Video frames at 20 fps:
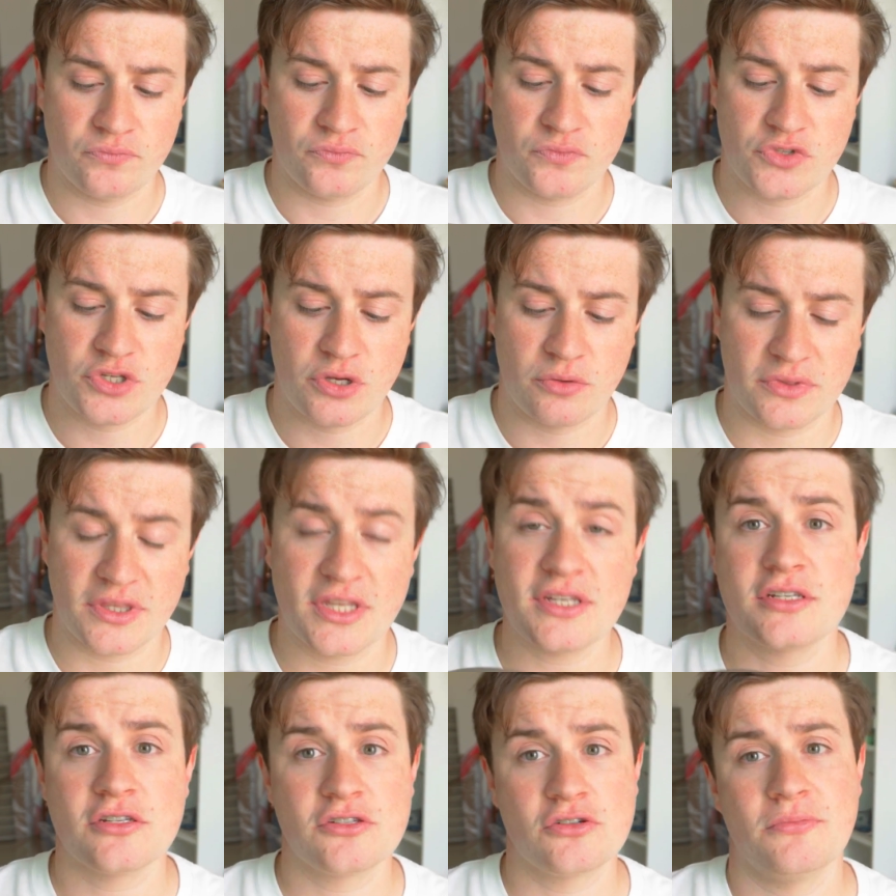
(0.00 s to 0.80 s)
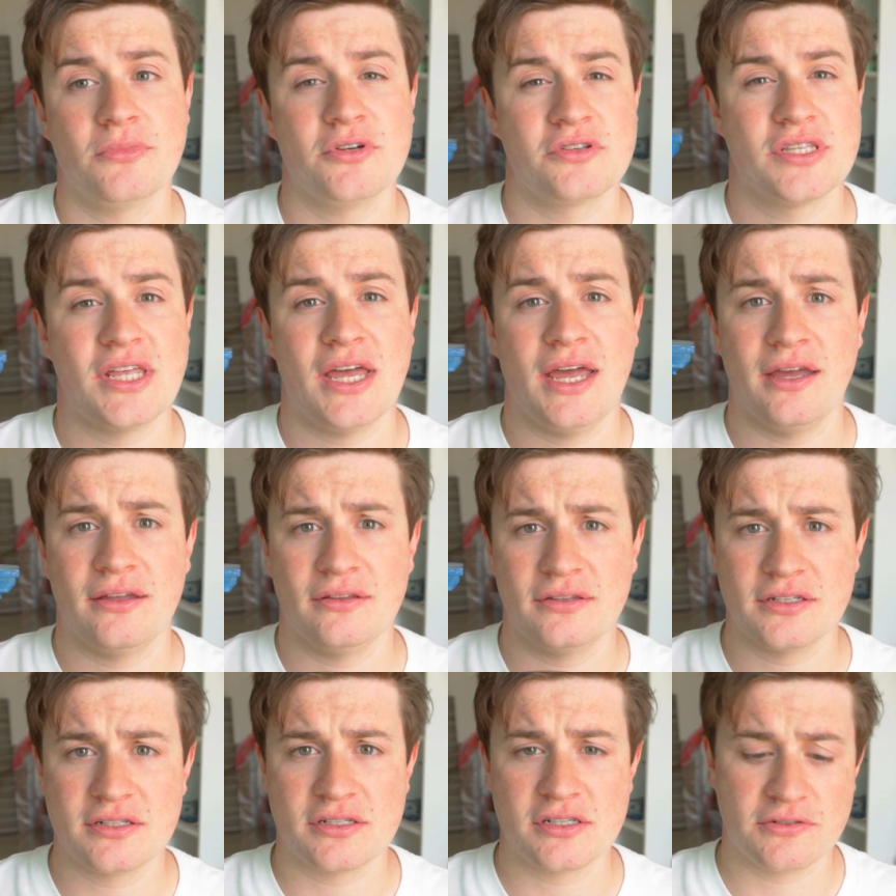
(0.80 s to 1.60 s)
So this is almost that.
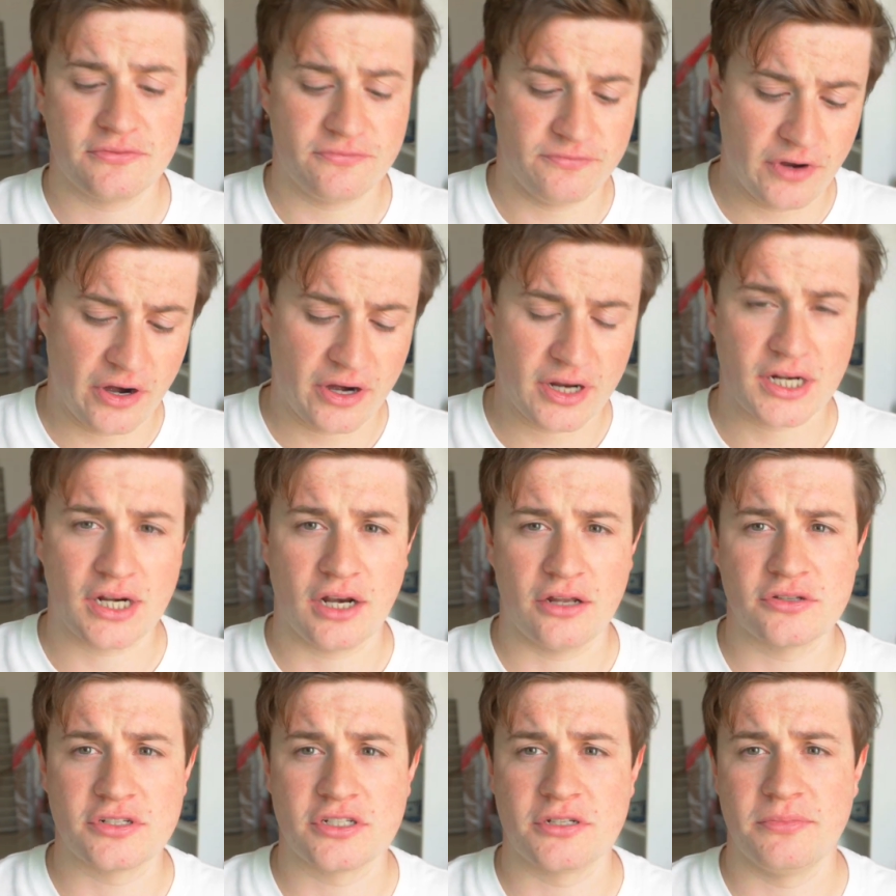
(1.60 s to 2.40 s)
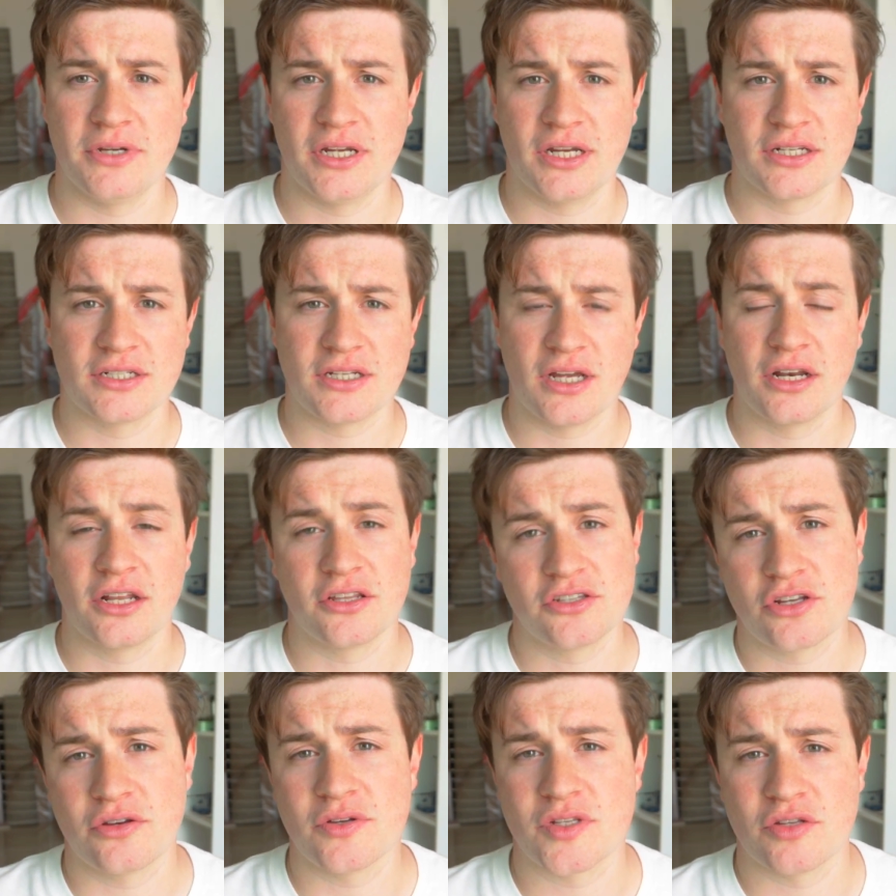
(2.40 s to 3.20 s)
This is very close to being done,
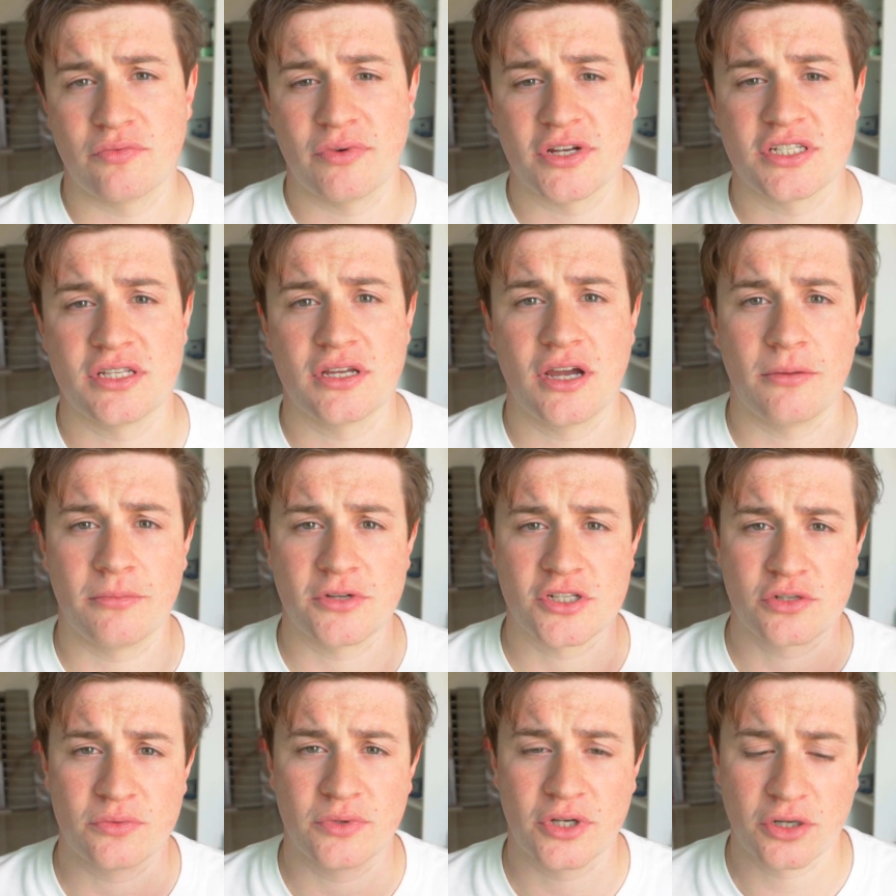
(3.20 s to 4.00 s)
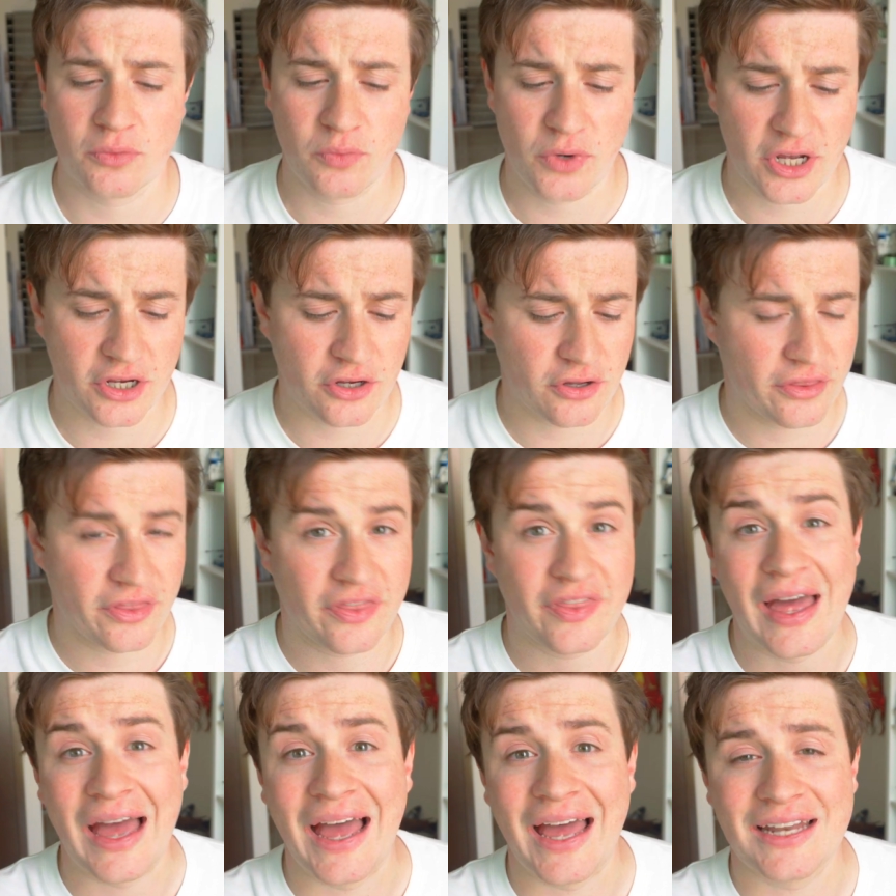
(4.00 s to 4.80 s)
and so is the rest of the armor. So we're going to work on
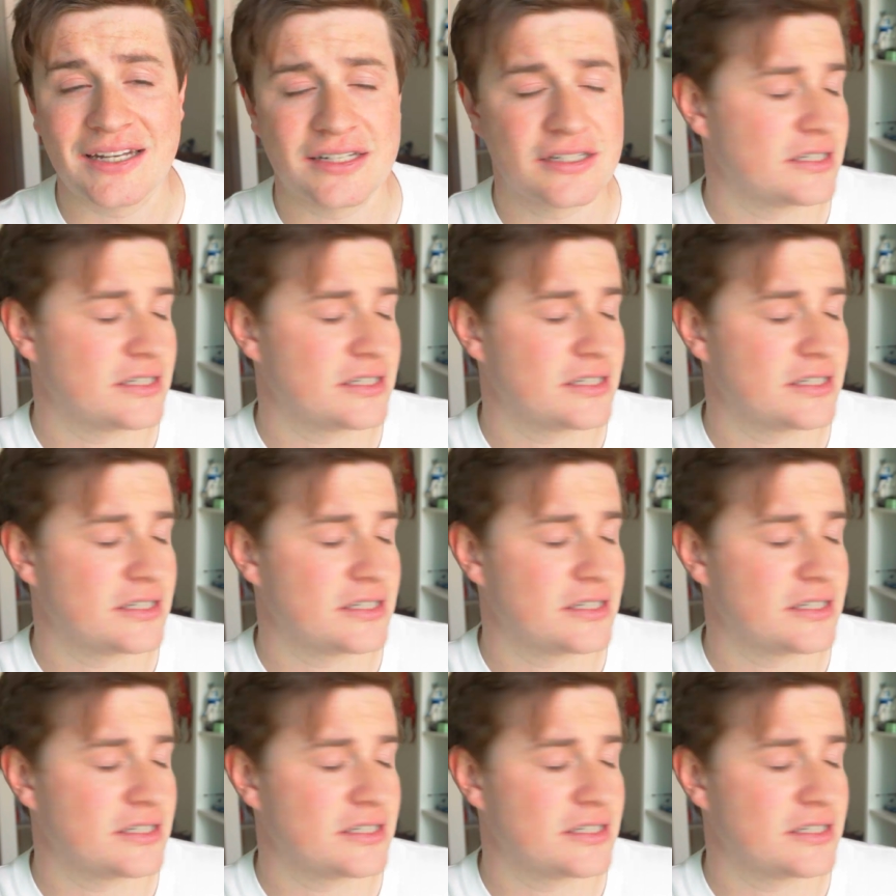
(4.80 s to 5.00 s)
that.